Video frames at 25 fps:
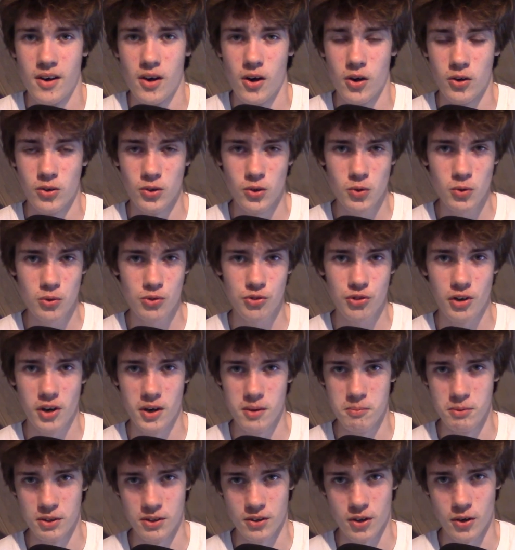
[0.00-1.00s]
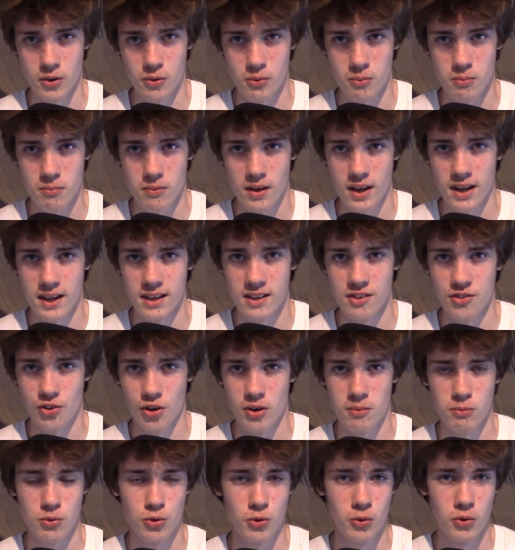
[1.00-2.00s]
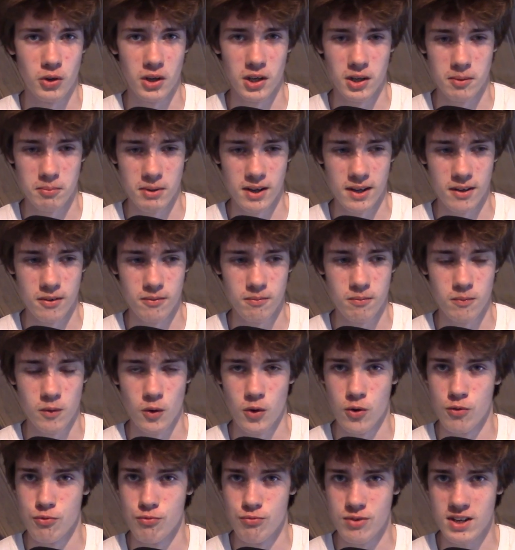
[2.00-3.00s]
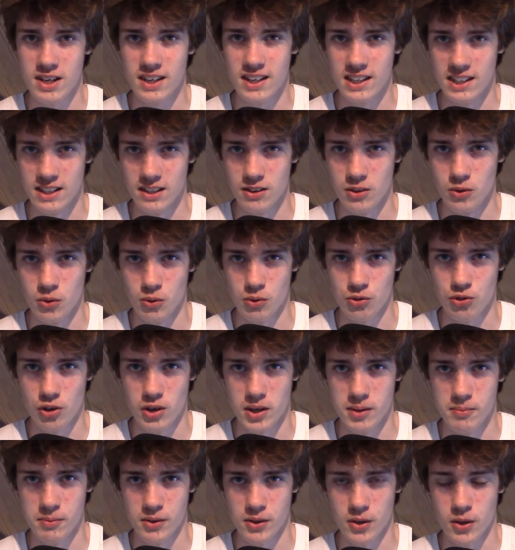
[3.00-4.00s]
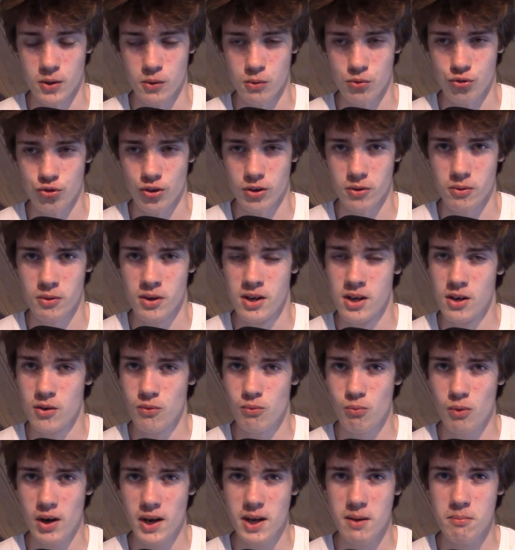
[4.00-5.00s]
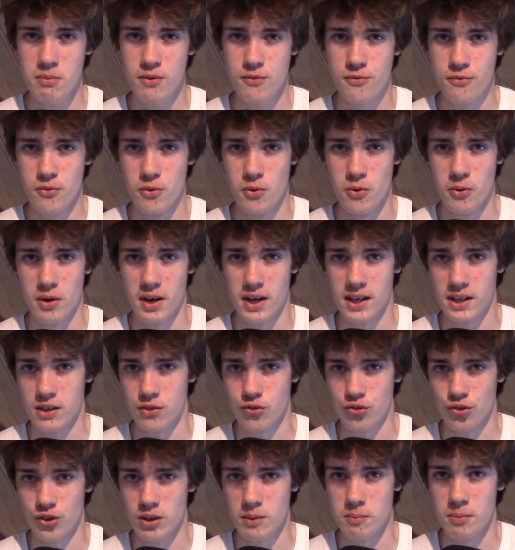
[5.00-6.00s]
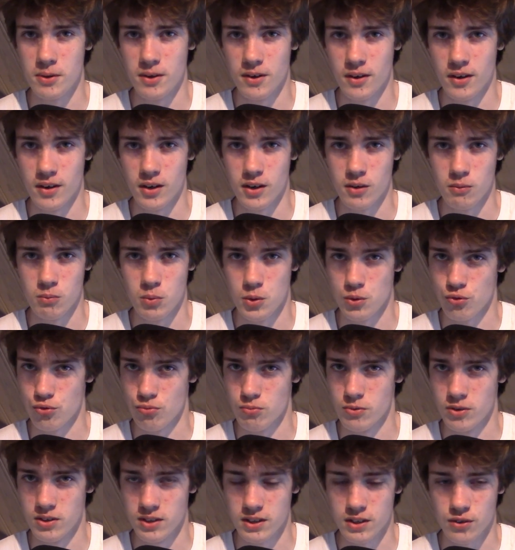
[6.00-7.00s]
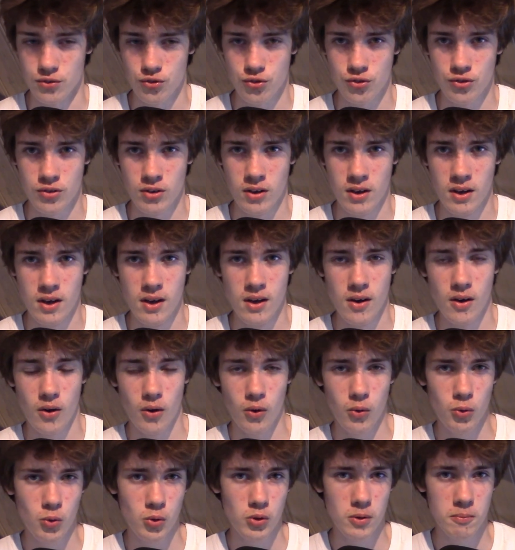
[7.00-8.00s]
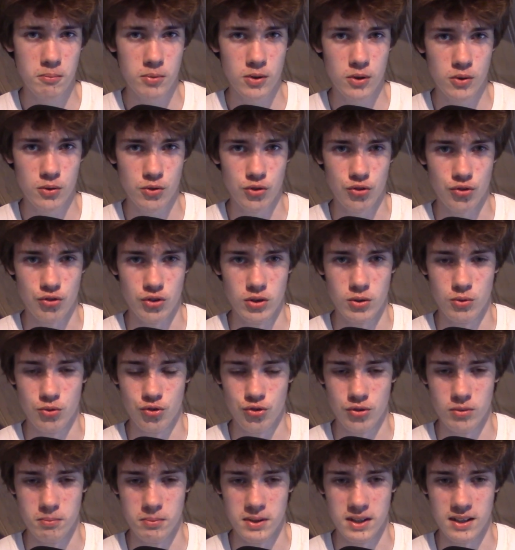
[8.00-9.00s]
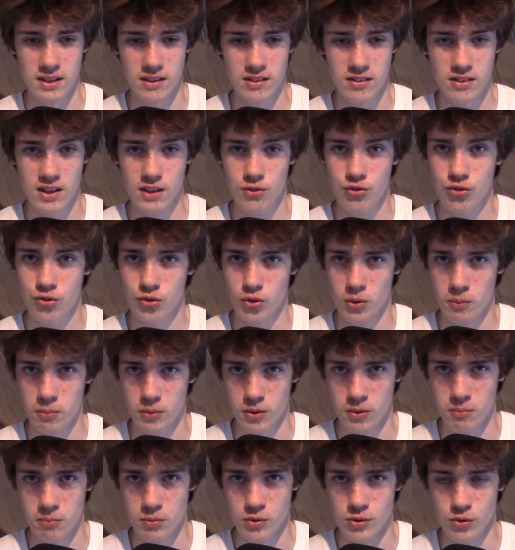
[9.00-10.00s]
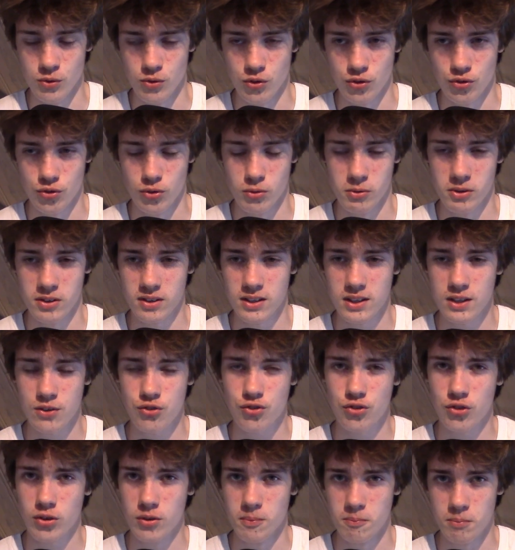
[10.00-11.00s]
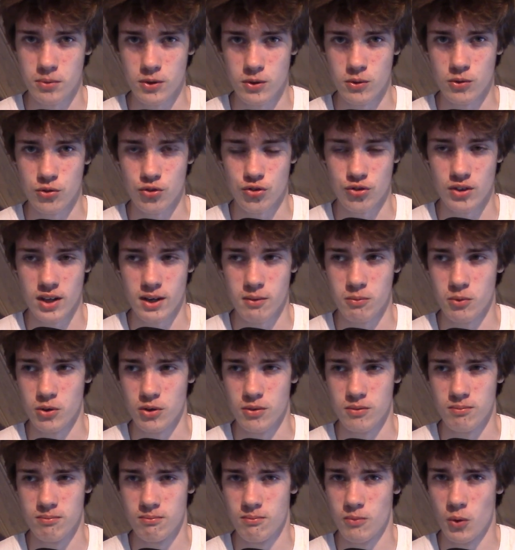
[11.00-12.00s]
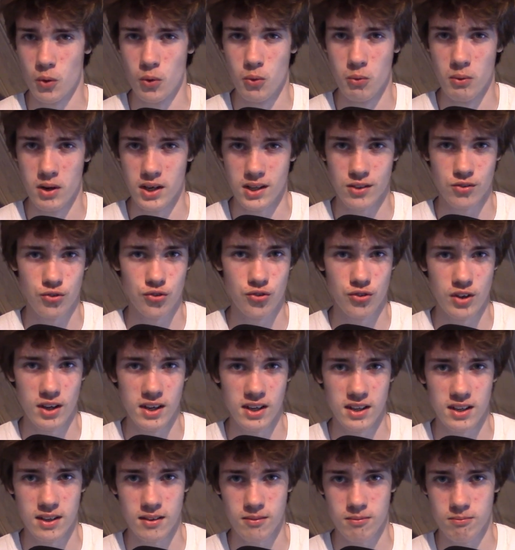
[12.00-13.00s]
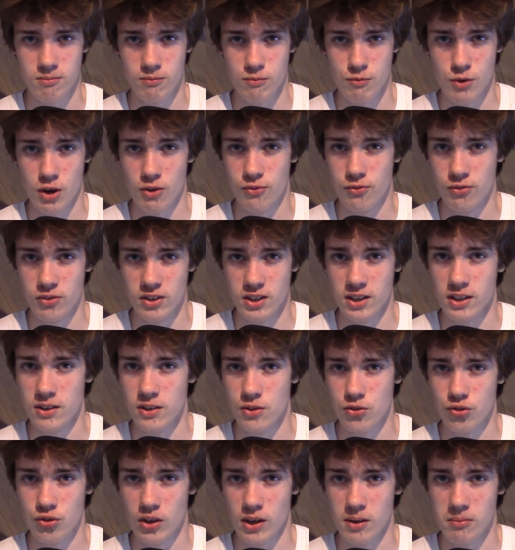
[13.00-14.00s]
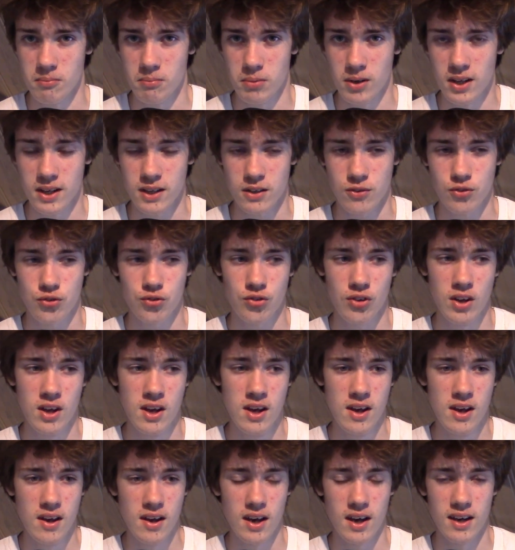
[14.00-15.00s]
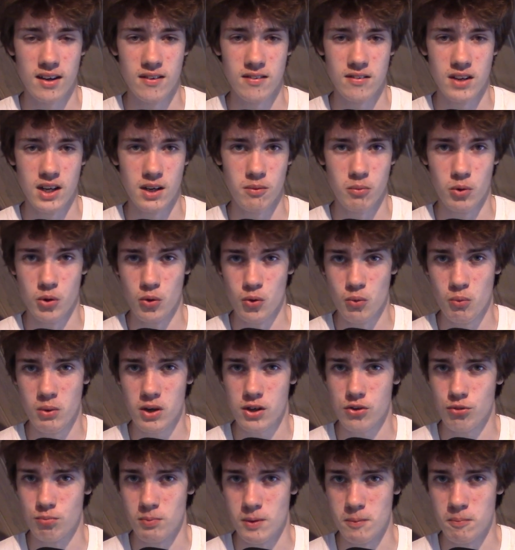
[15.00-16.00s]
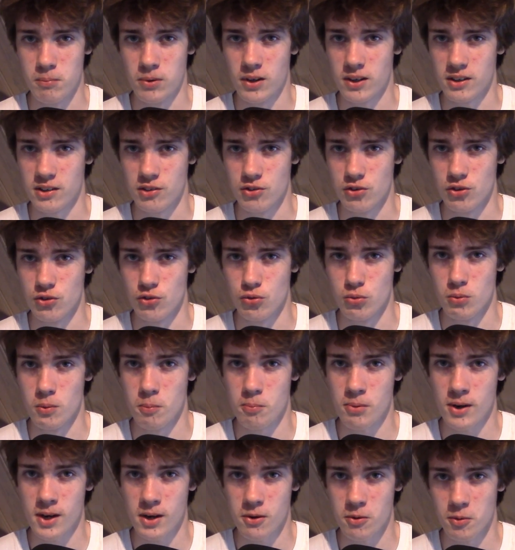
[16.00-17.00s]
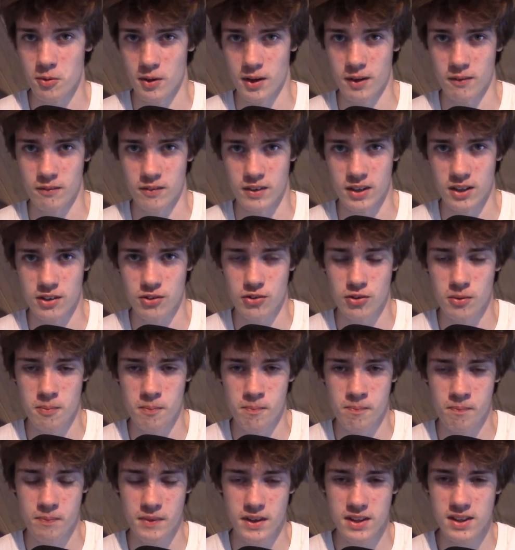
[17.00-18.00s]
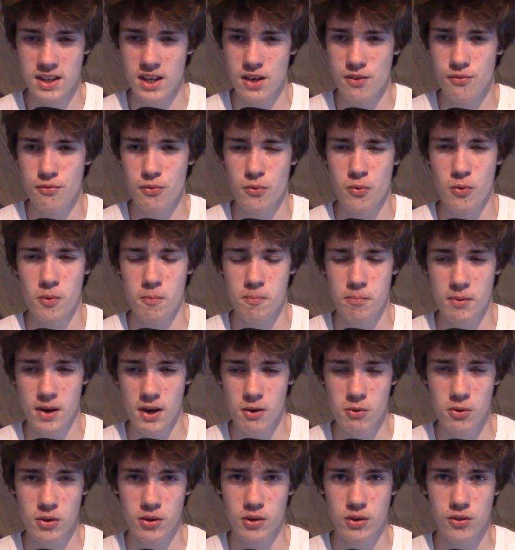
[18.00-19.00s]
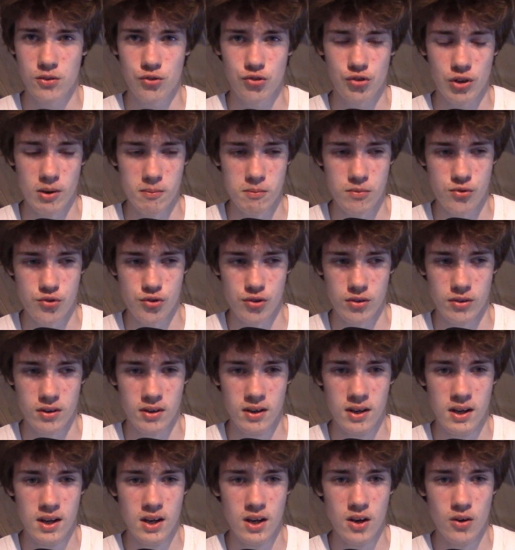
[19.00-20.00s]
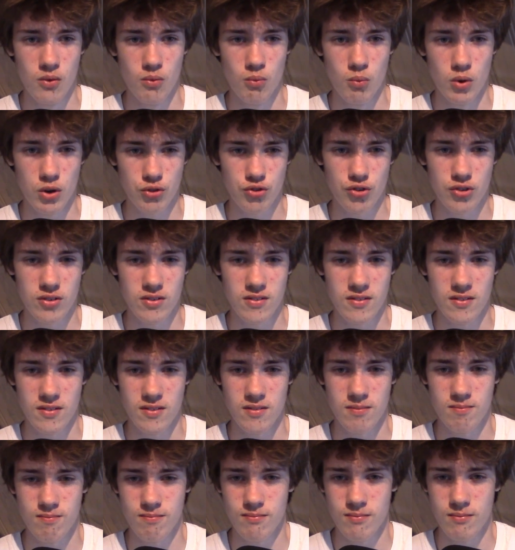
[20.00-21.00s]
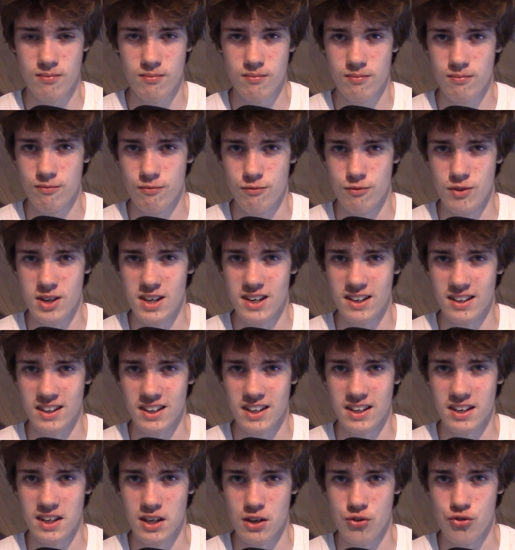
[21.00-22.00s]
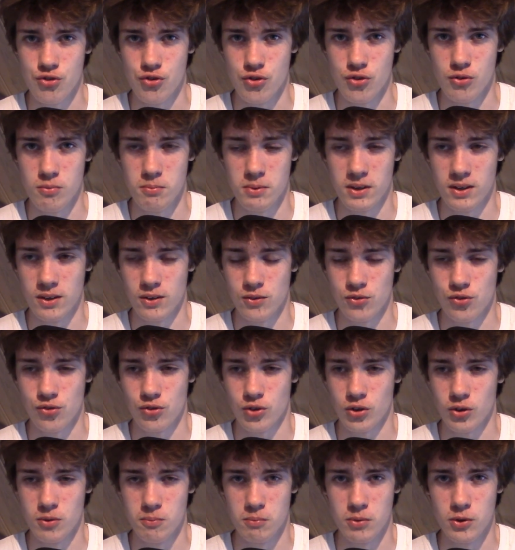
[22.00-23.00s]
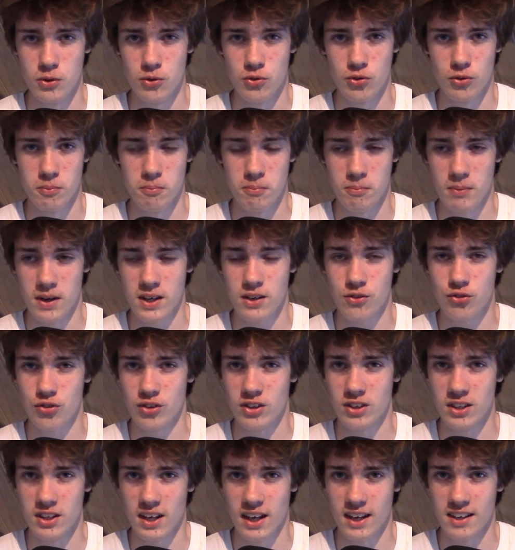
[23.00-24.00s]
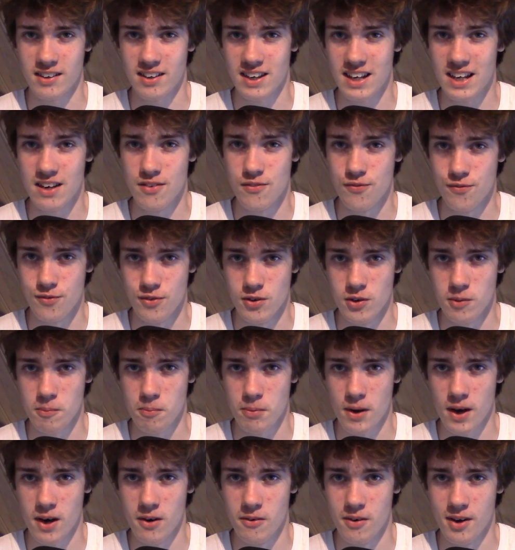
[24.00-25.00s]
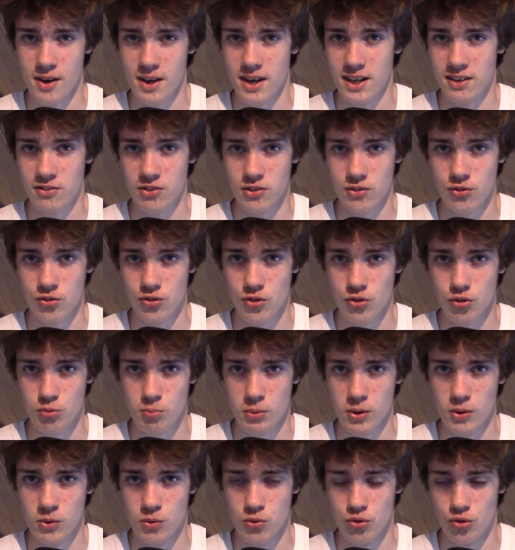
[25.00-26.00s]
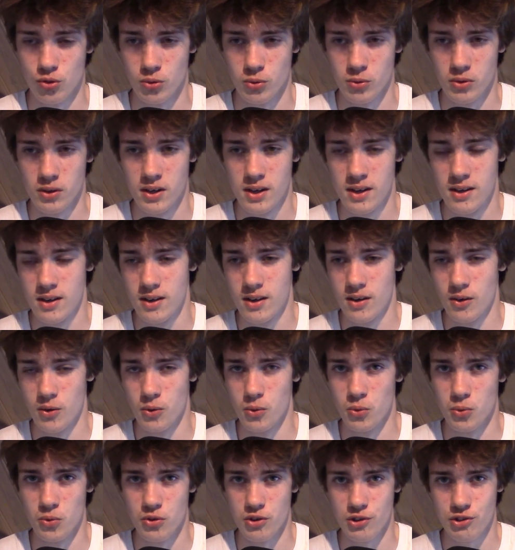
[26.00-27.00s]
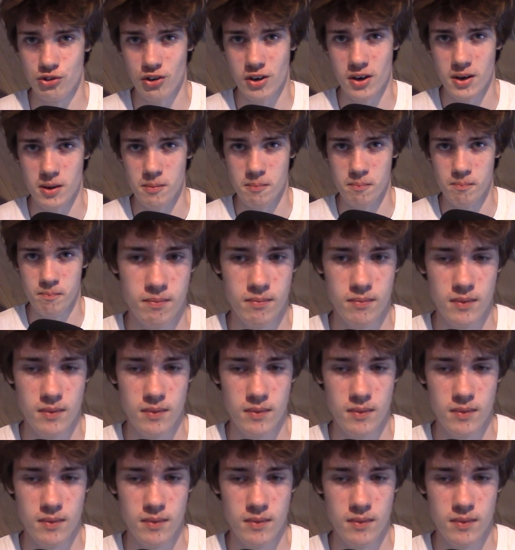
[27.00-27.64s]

A long time ago, and I'm talking about a really long time ago, so way before ACPI was released, all computers used to be desktop computers, or at least computers that would always stay roughly in the same place, and they would always be plugged into a power outlet, and therefore power consumption wasn't really an issue because the computer basically had infinite power at its disposal all the time.